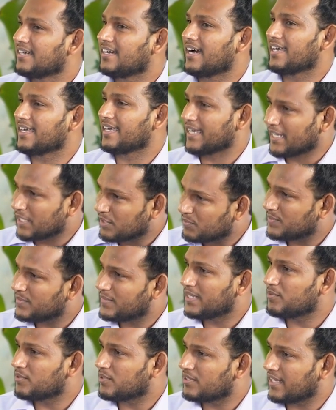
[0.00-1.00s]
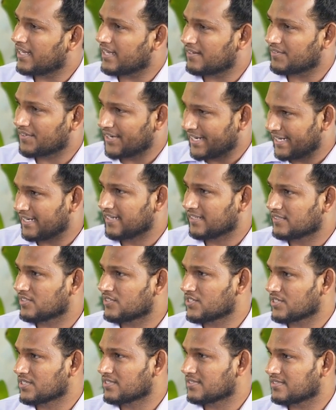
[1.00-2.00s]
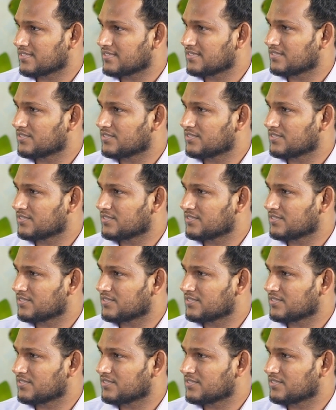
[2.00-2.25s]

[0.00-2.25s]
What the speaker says: I help them to take right decisions.